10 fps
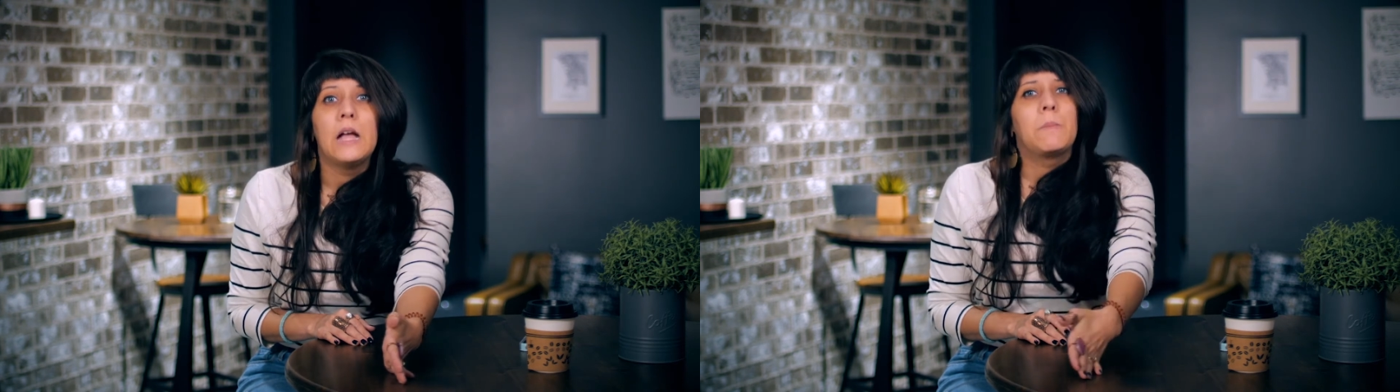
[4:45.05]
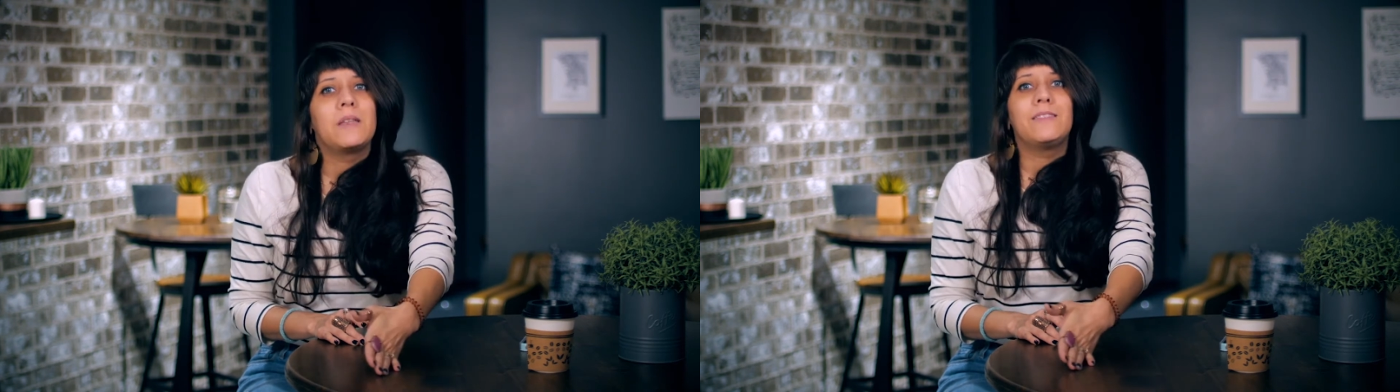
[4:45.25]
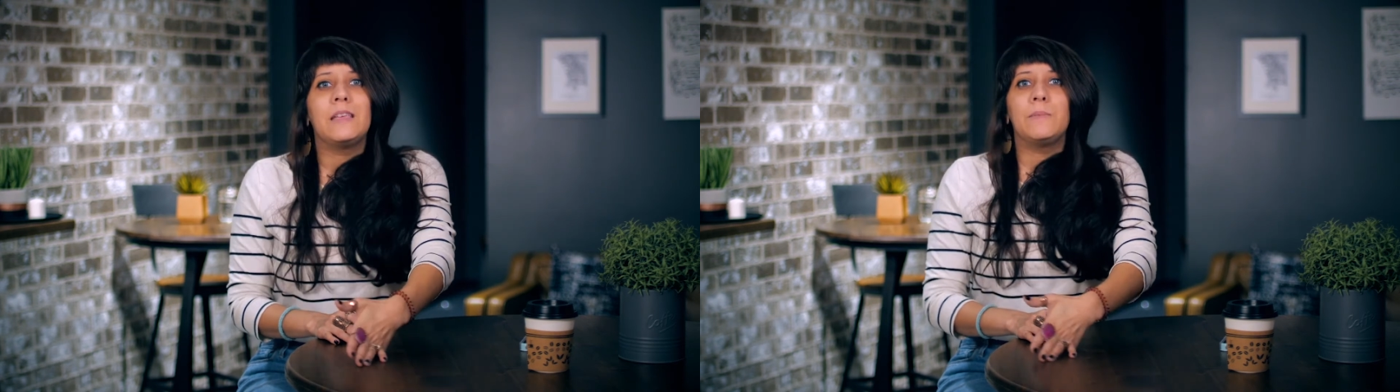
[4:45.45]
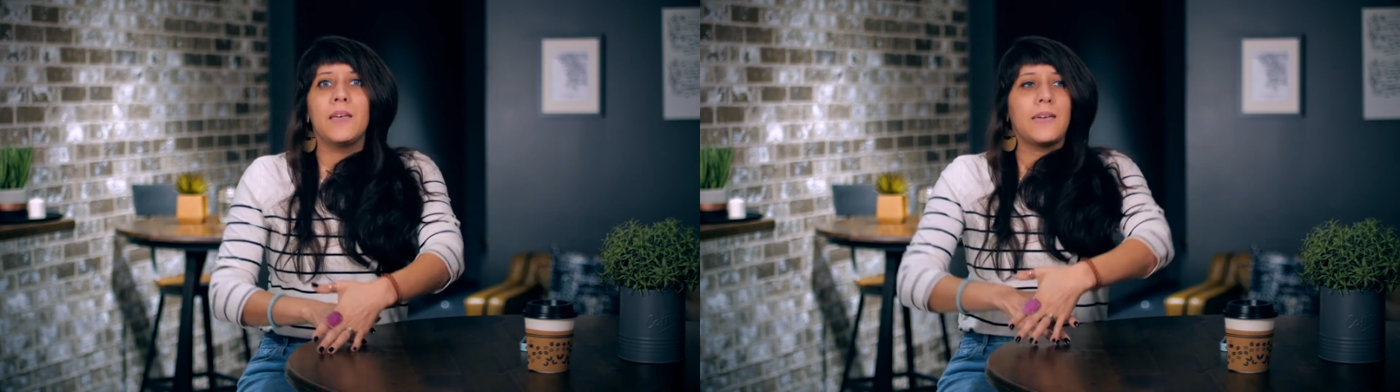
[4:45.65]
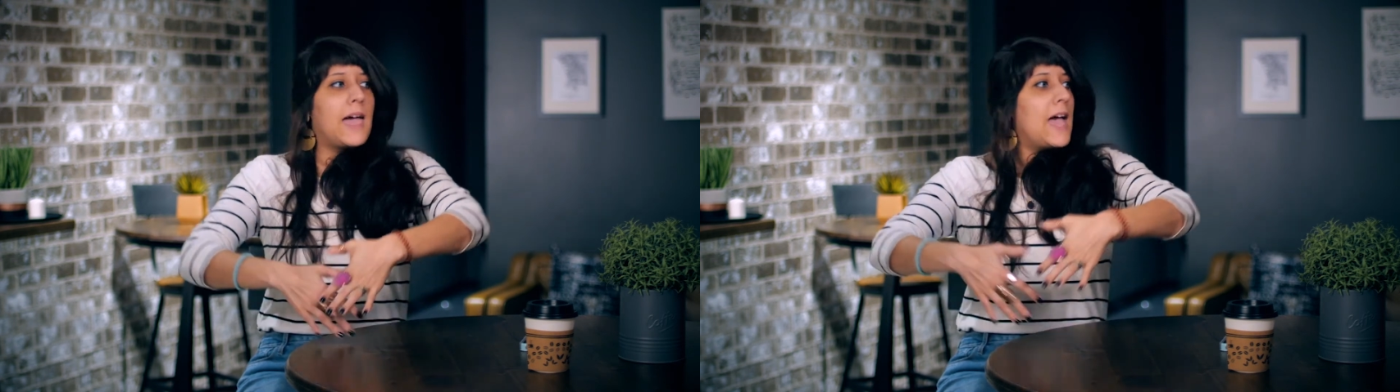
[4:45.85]
but it seems
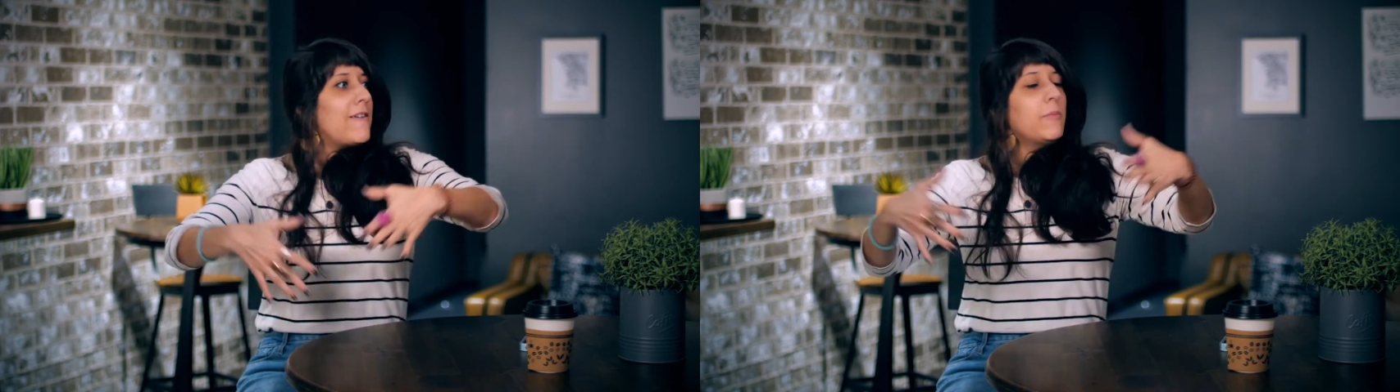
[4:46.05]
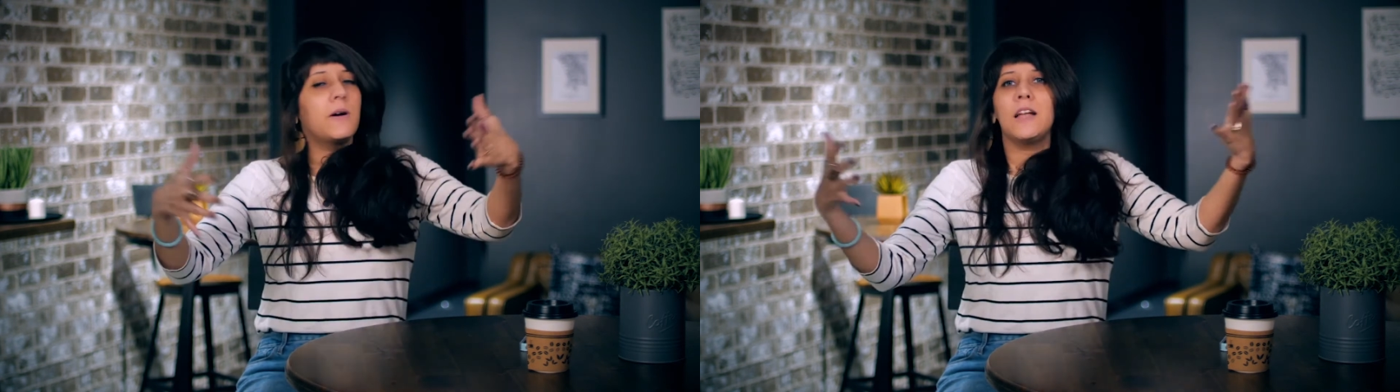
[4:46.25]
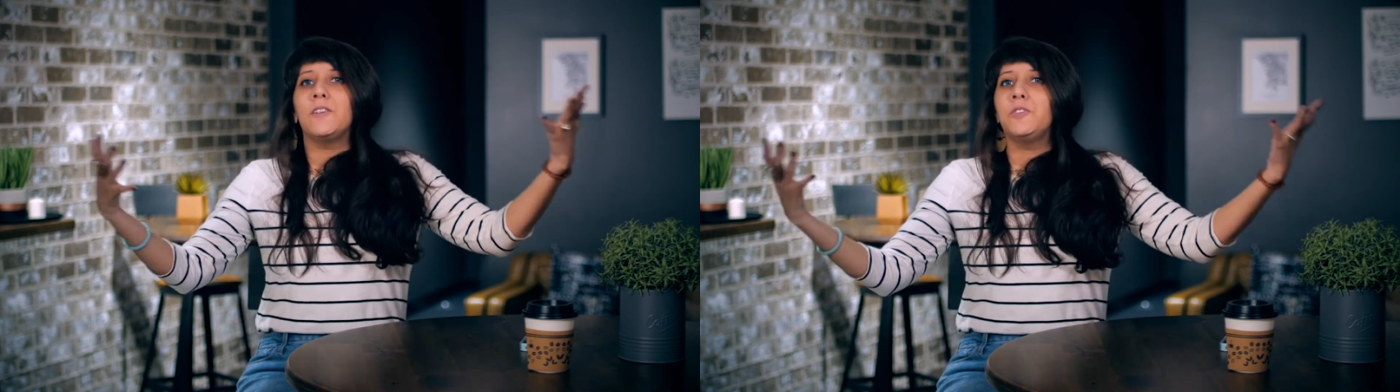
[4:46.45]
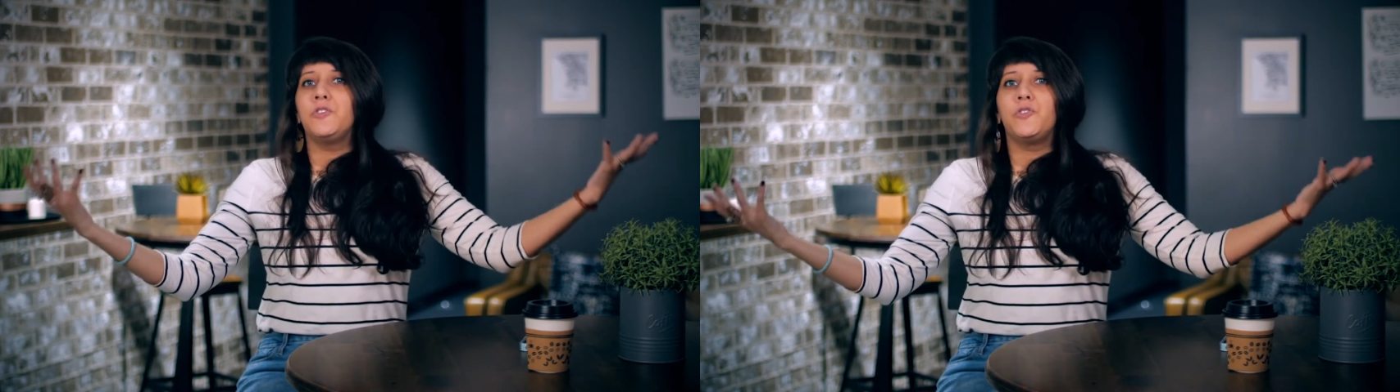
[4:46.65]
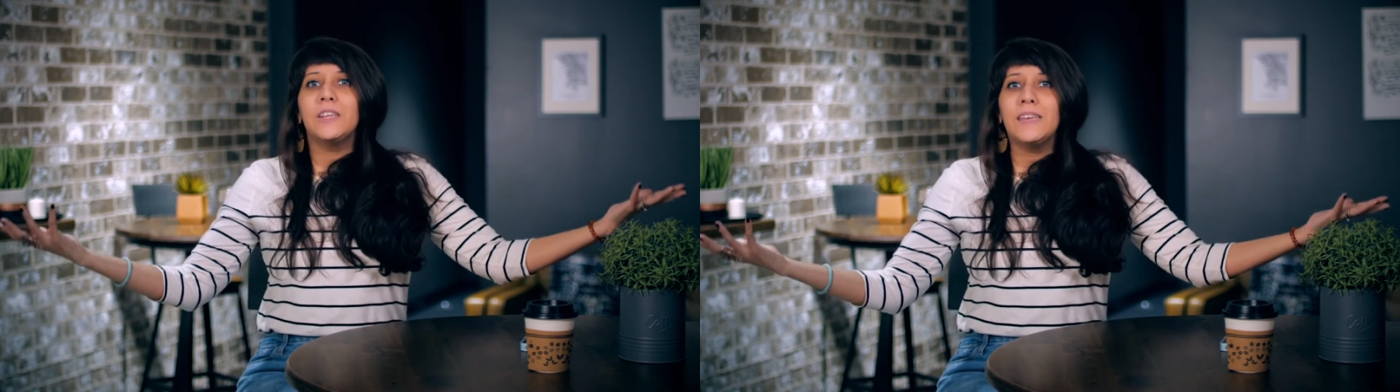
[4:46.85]
like everybody else
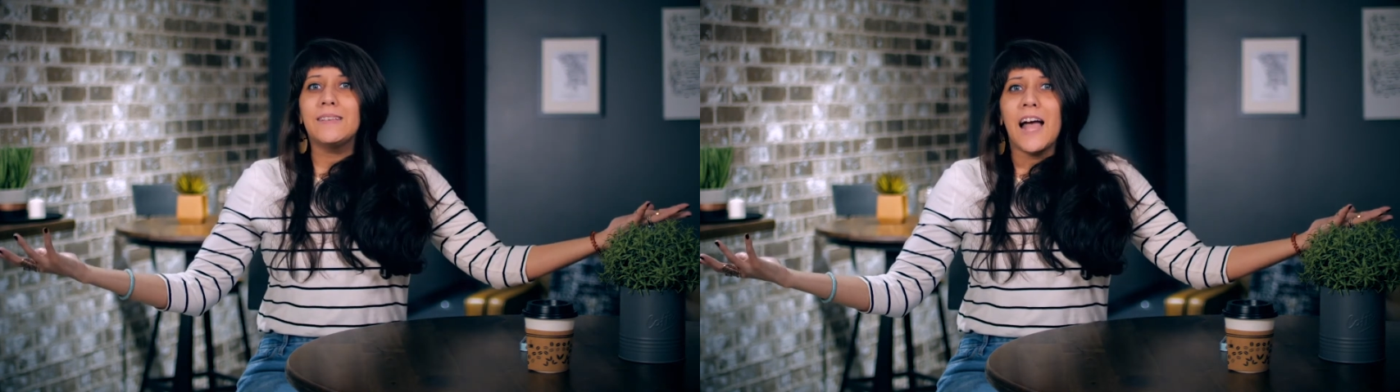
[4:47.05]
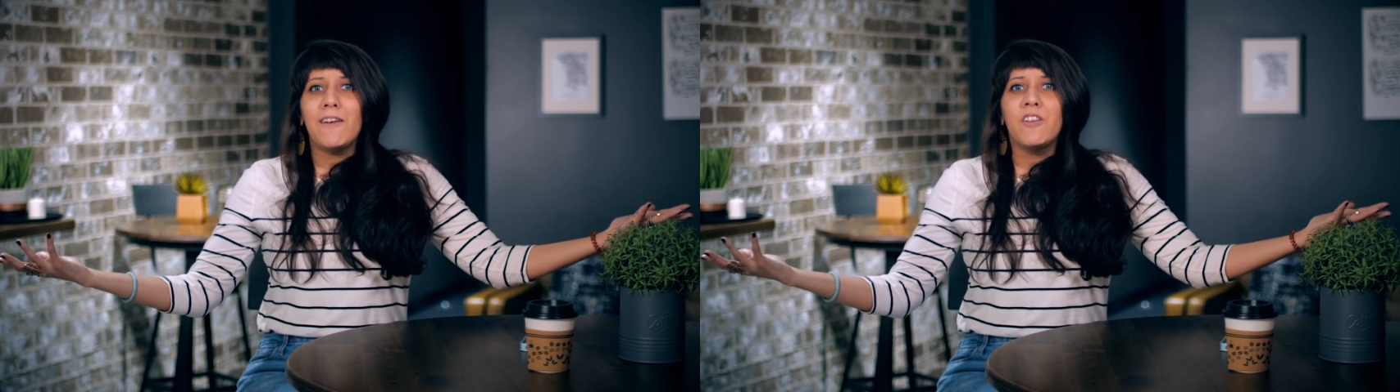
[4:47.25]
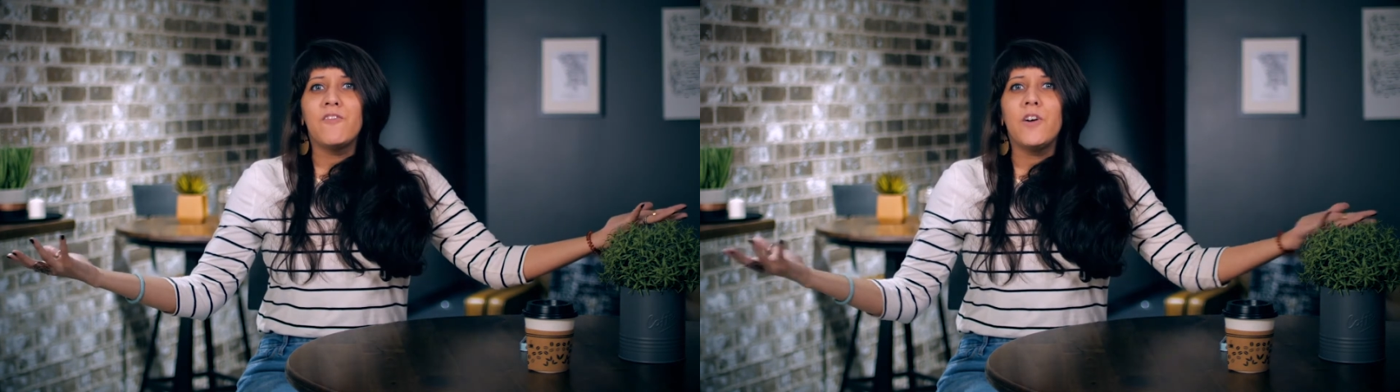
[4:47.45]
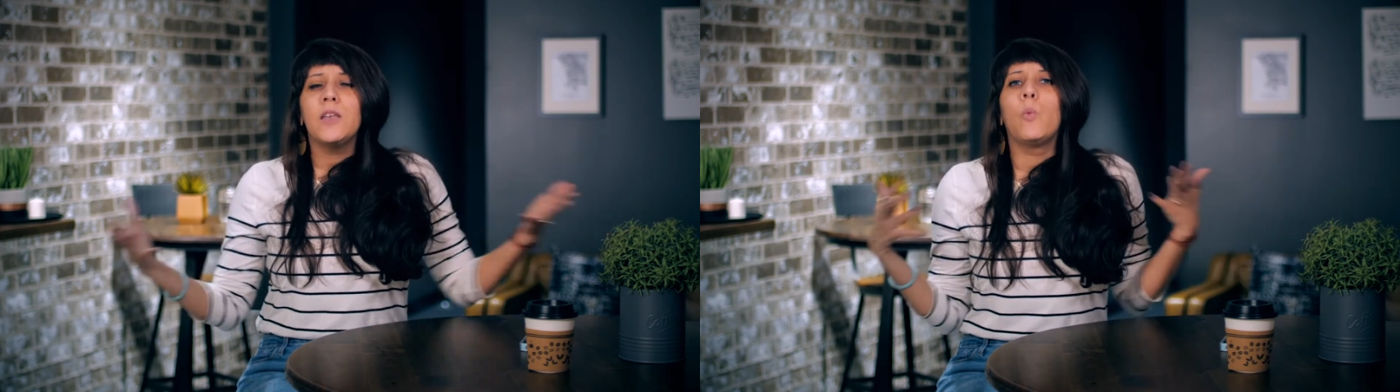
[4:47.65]
who's drinking is having fun,